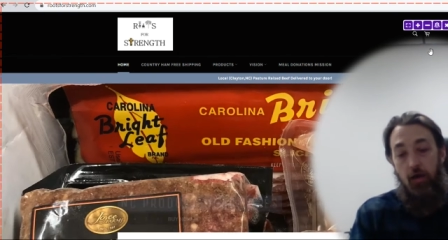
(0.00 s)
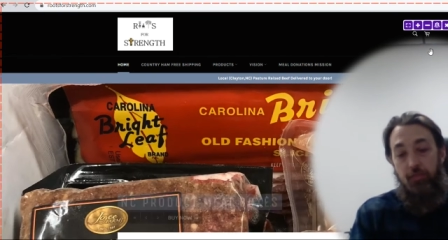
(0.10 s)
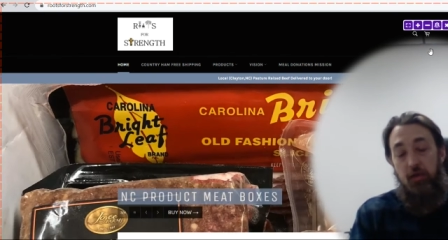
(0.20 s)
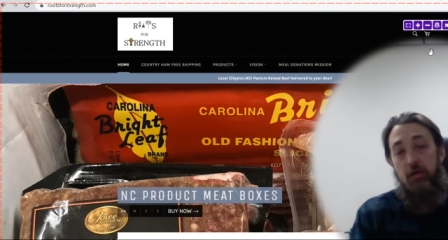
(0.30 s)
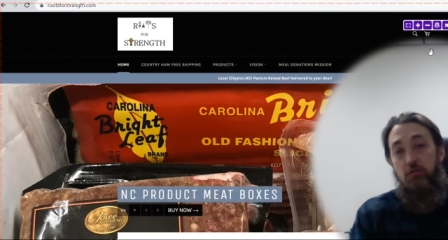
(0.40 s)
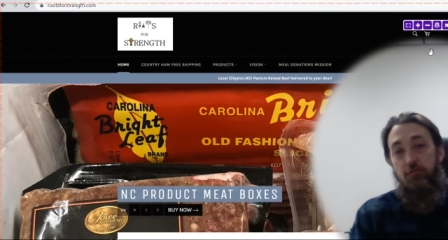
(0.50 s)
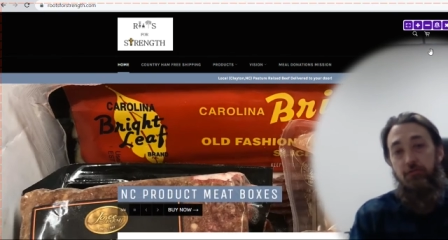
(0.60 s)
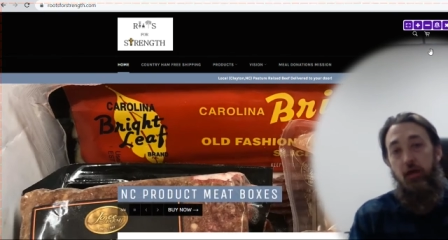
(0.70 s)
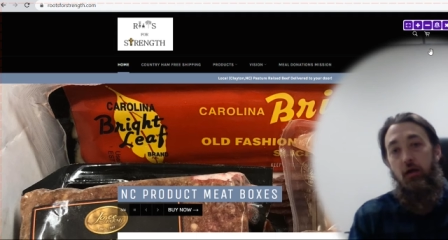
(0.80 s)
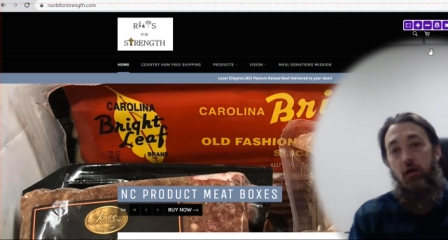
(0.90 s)
I think it's
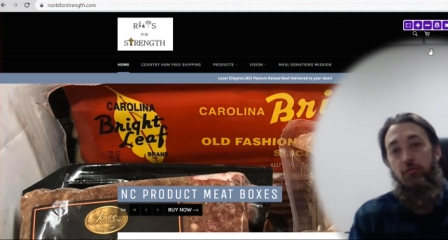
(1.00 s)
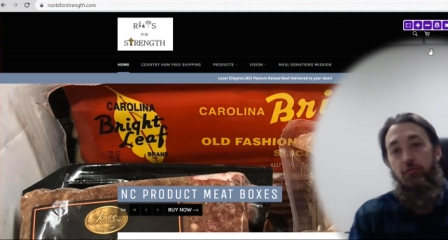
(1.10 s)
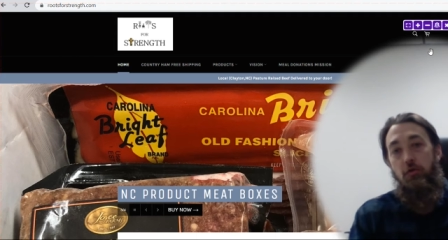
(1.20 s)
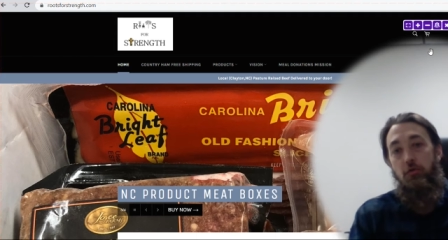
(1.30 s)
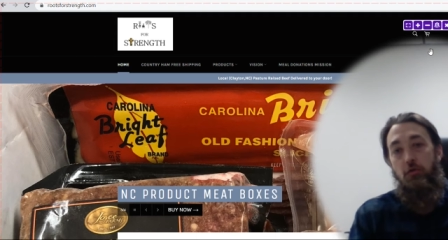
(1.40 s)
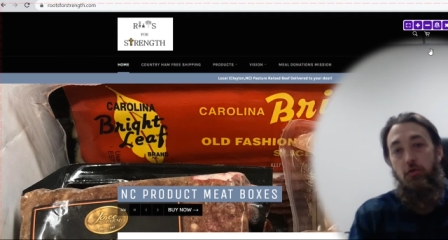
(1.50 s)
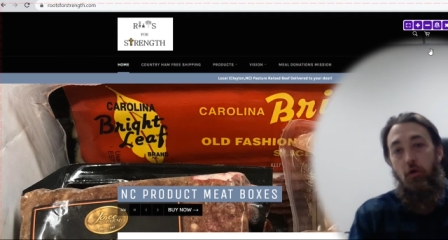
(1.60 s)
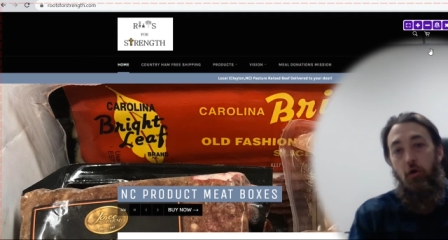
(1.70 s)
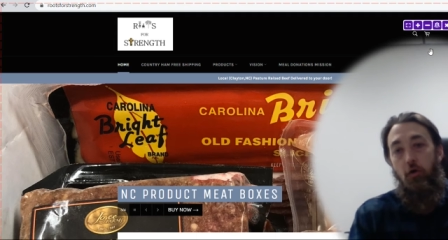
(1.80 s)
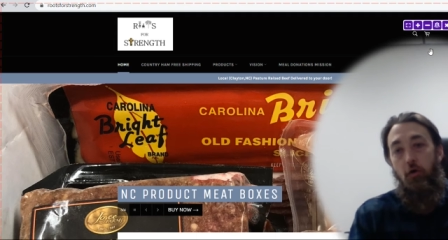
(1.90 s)
fair for you to
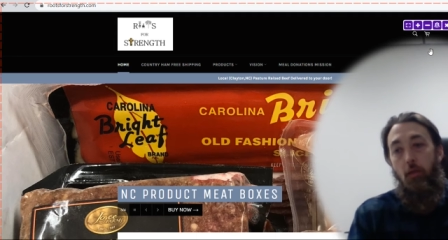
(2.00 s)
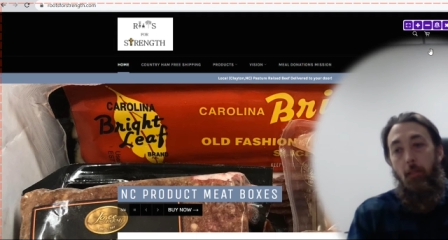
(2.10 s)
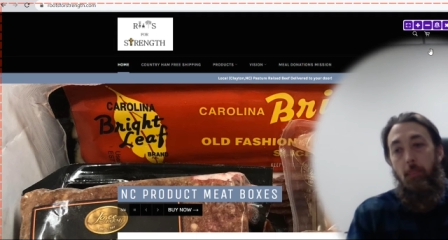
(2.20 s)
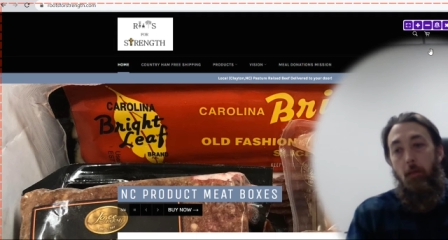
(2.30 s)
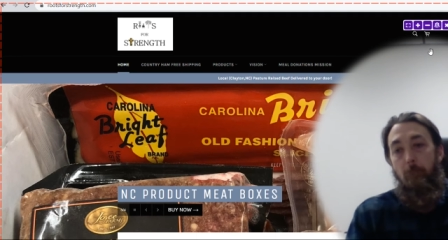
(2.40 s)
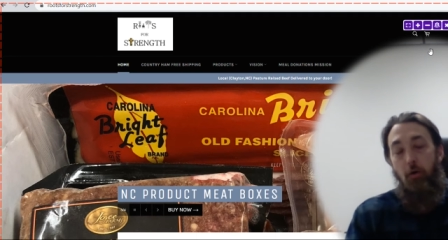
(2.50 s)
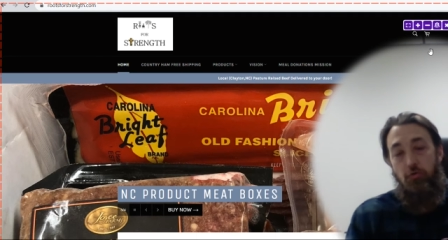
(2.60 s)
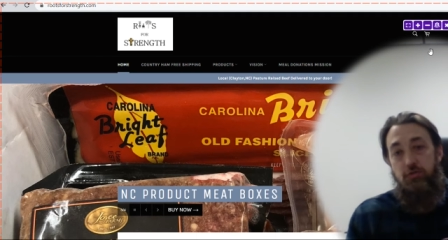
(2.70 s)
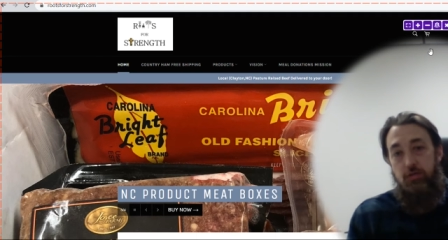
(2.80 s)
know both